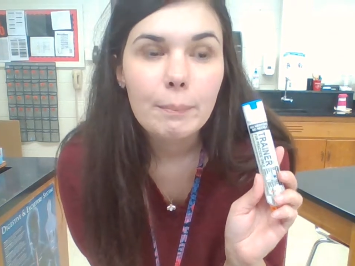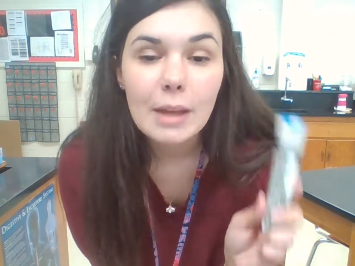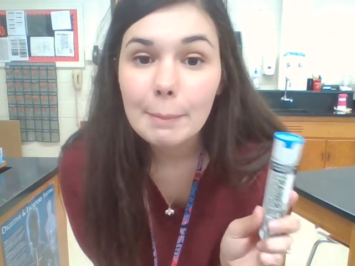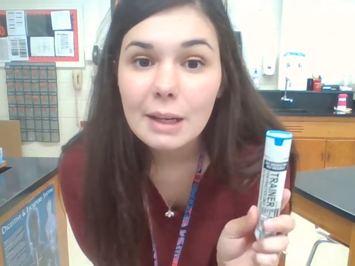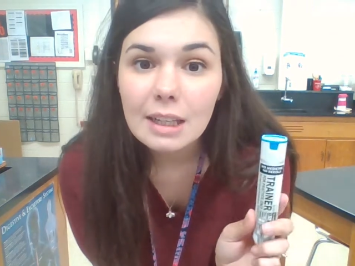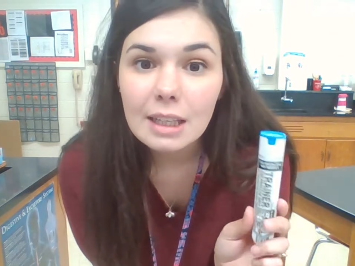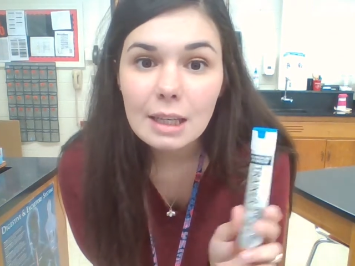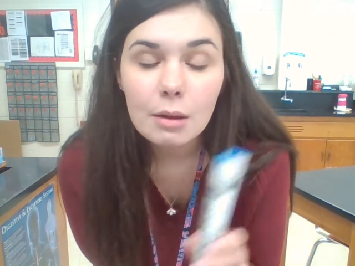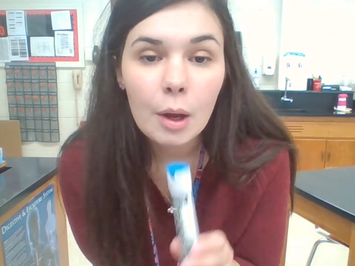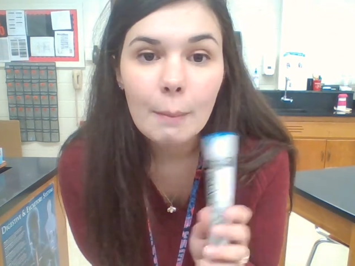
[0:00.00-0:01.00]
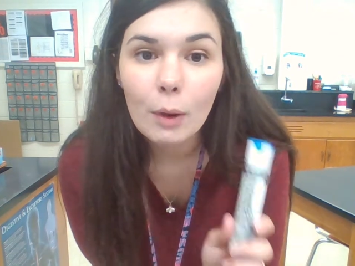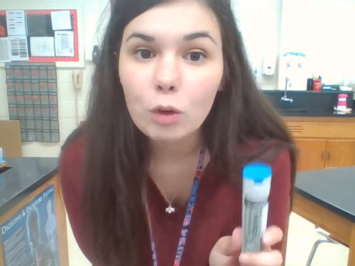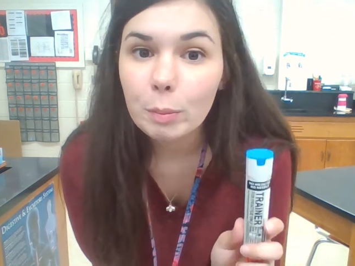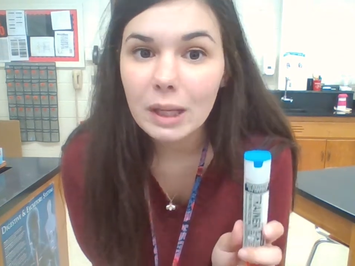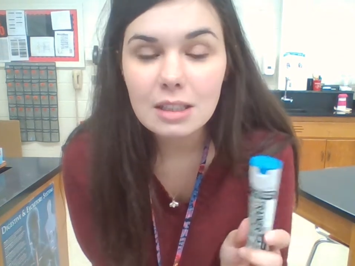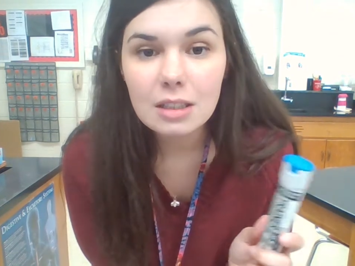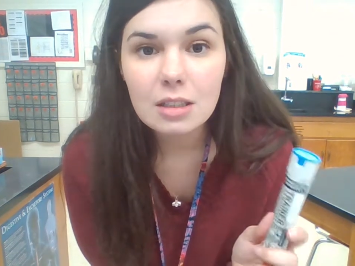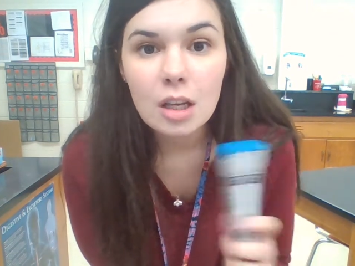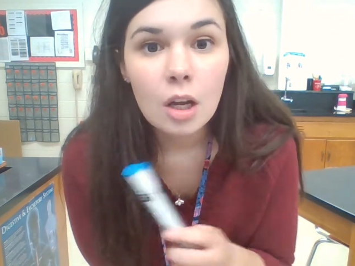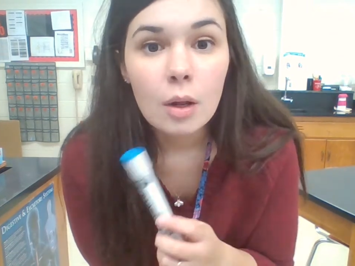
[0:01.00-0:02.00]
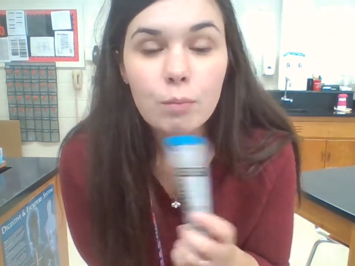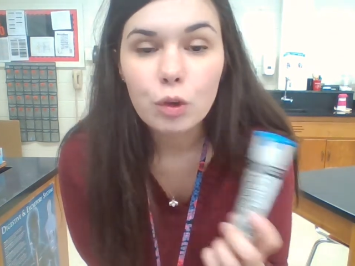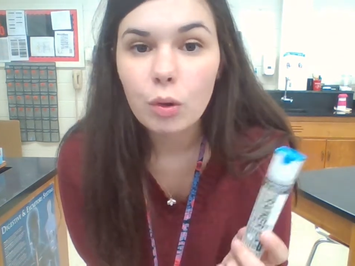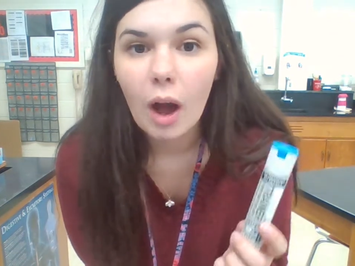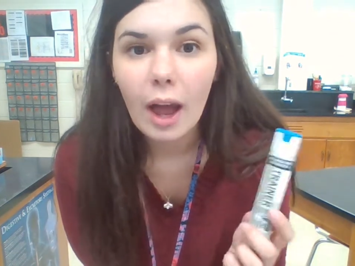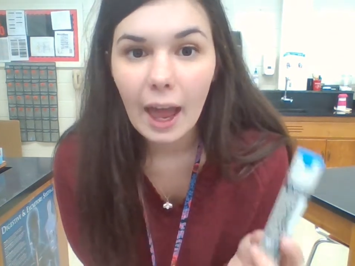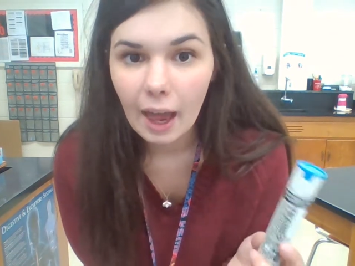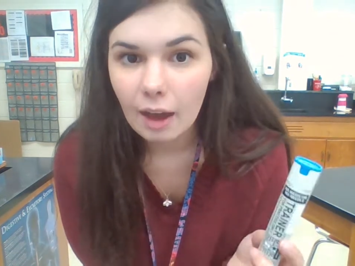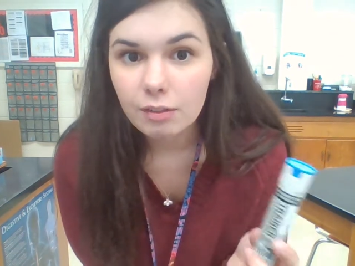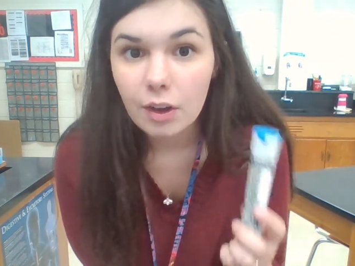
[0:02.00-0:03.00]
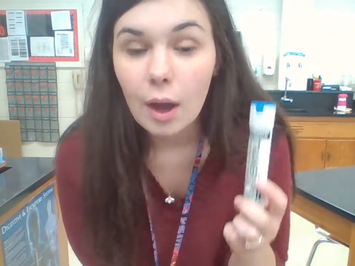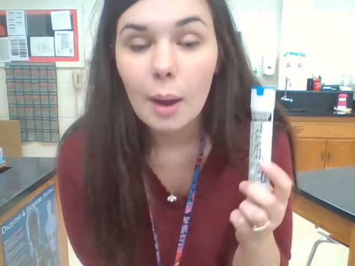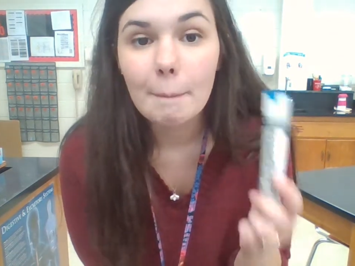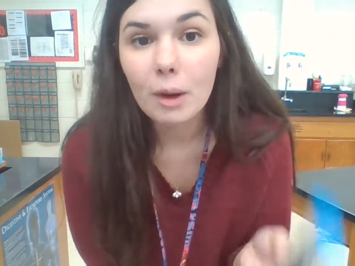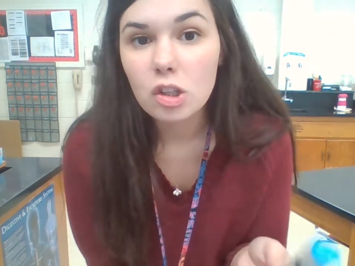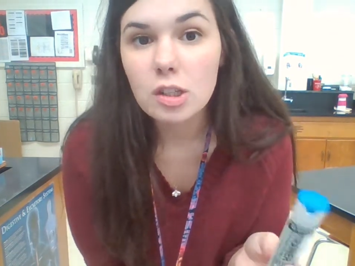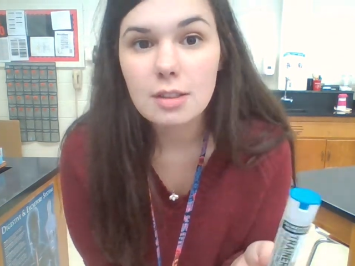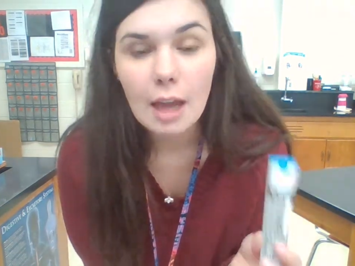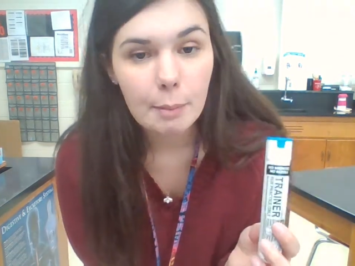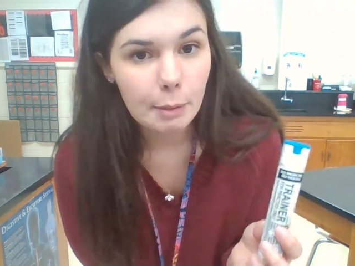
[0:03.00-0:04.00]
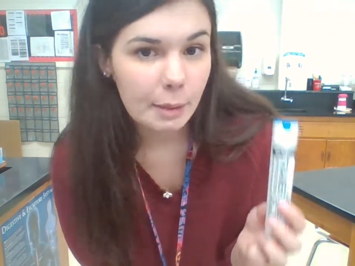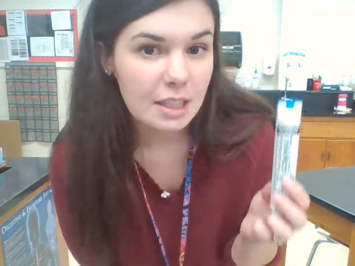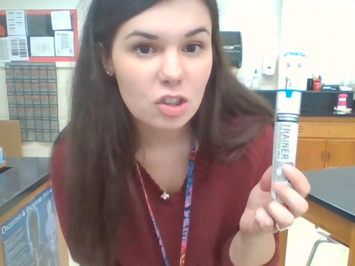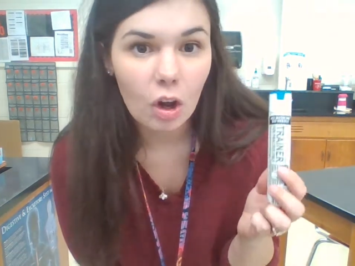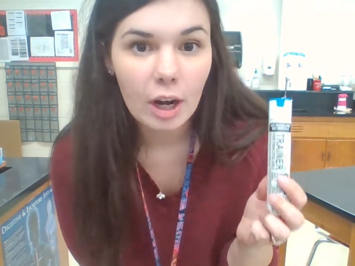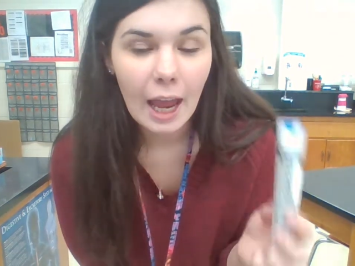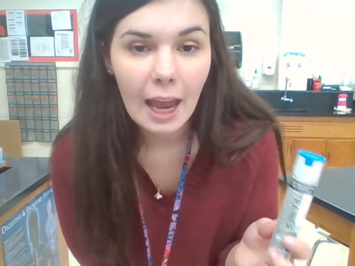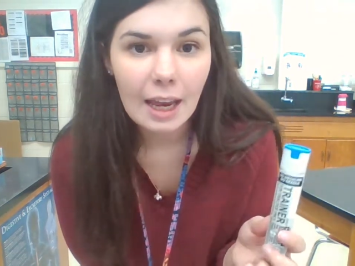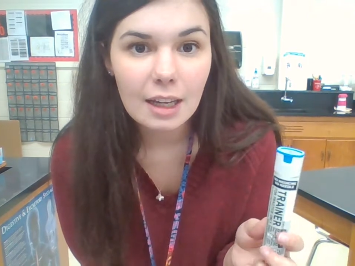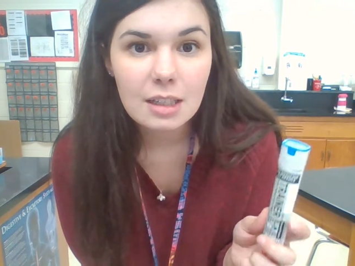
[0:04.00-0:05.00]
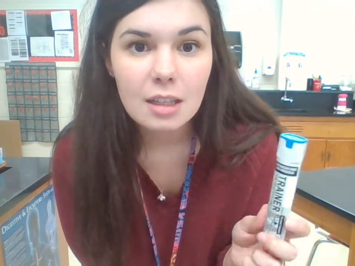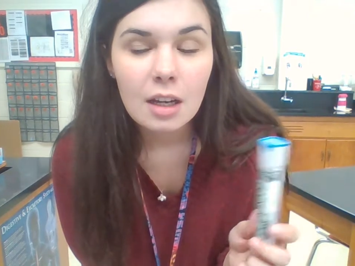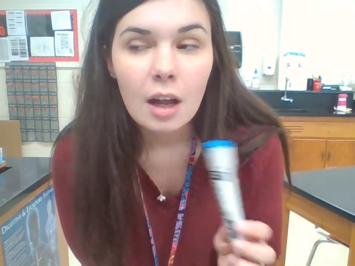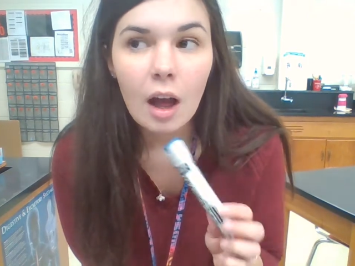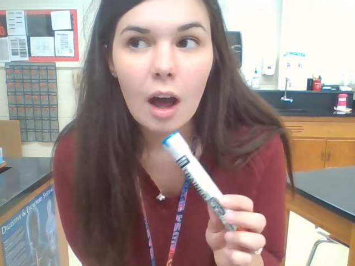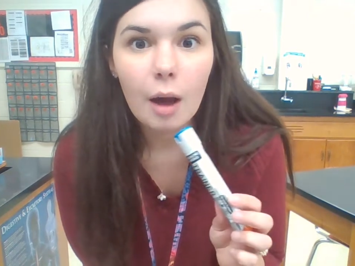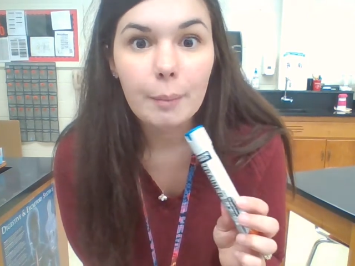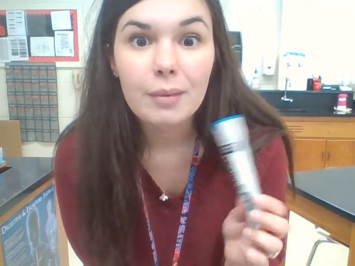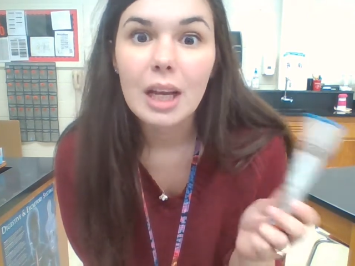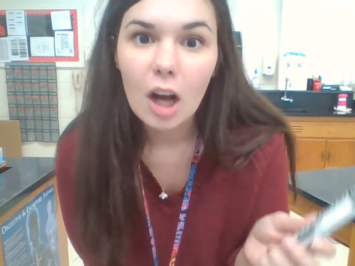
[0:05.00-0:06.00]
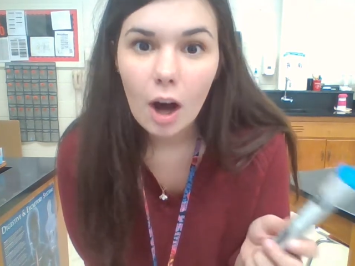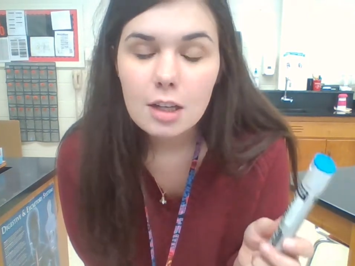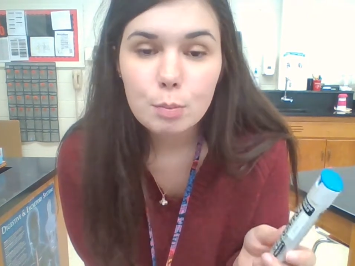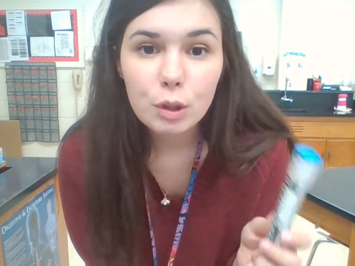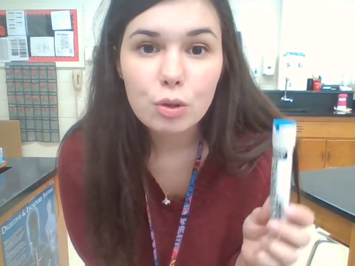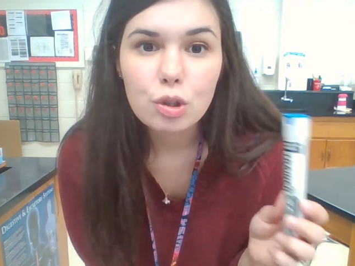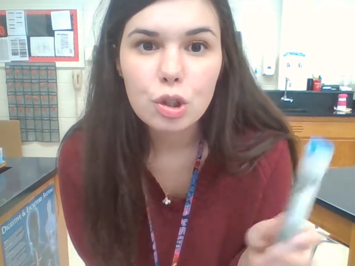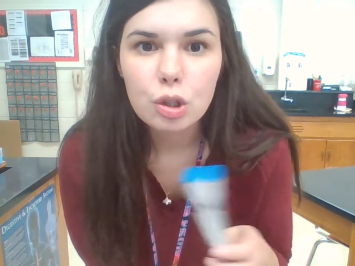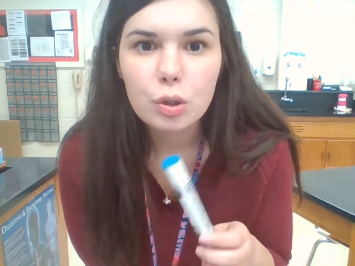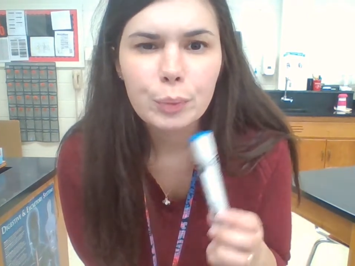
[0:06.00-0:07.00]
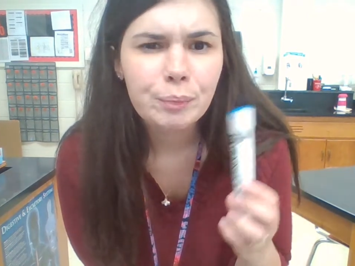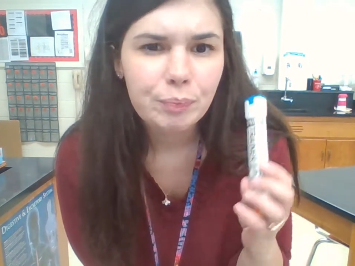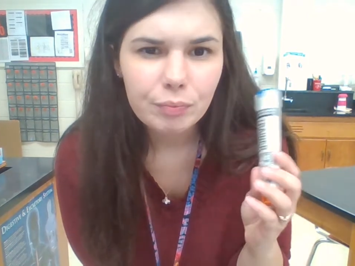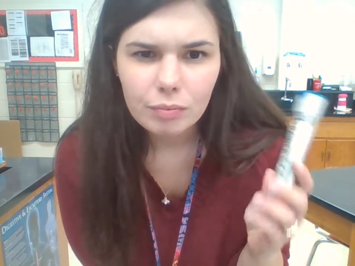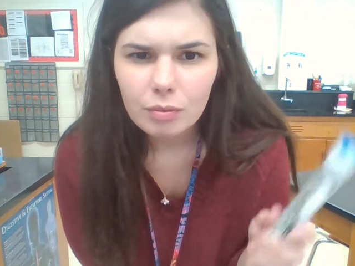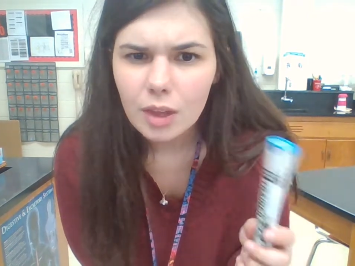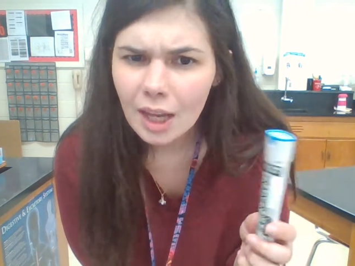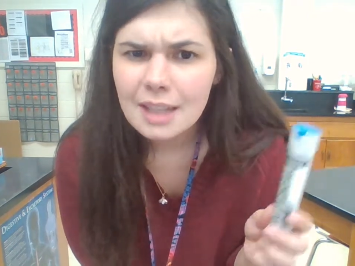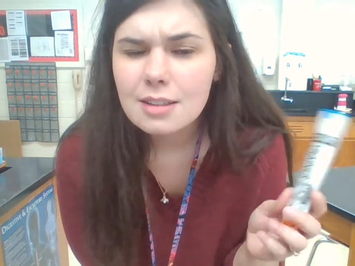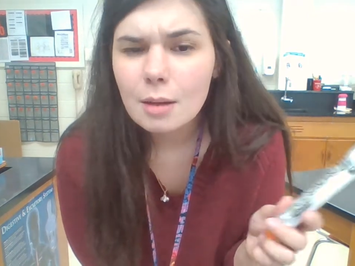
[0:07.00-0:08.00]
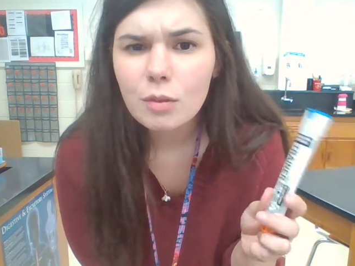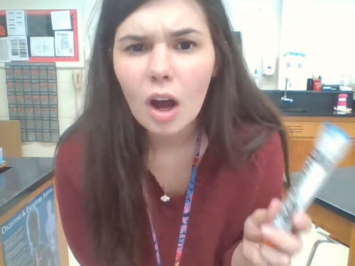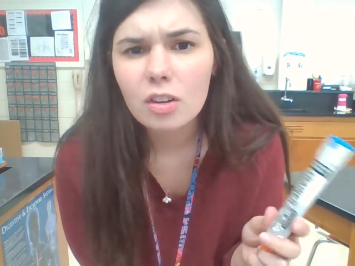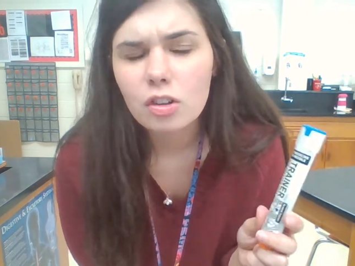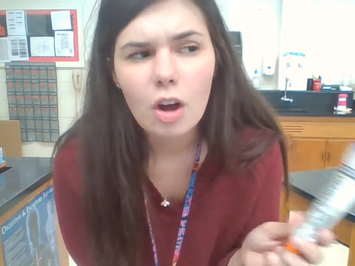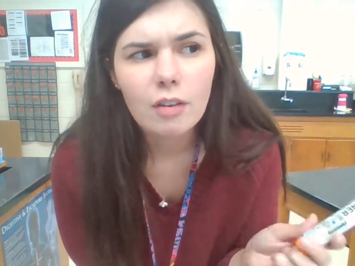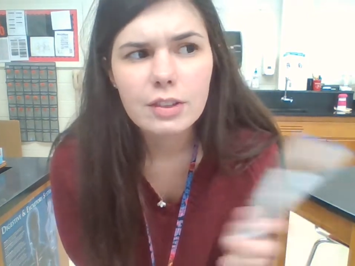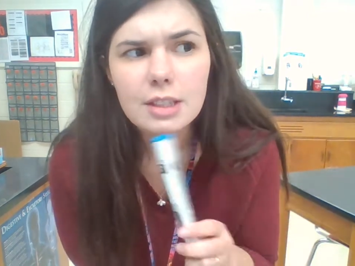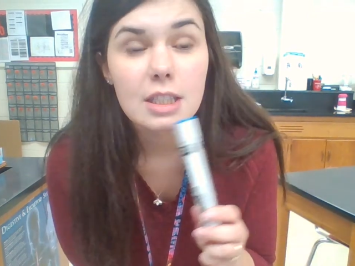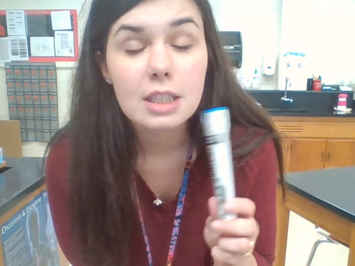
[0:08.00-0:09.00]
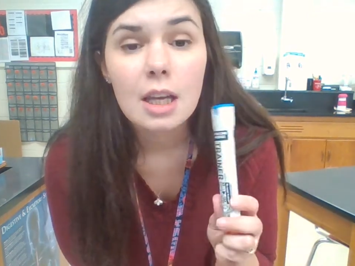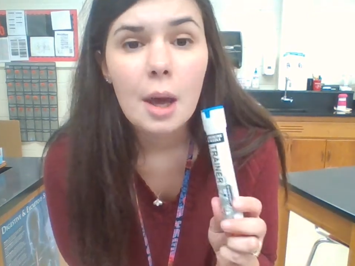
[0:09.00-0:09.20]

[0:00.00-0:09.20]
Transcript: Typically, most places do not have emergency EpiPens on hand, like hospitals do, and some doctors' offices,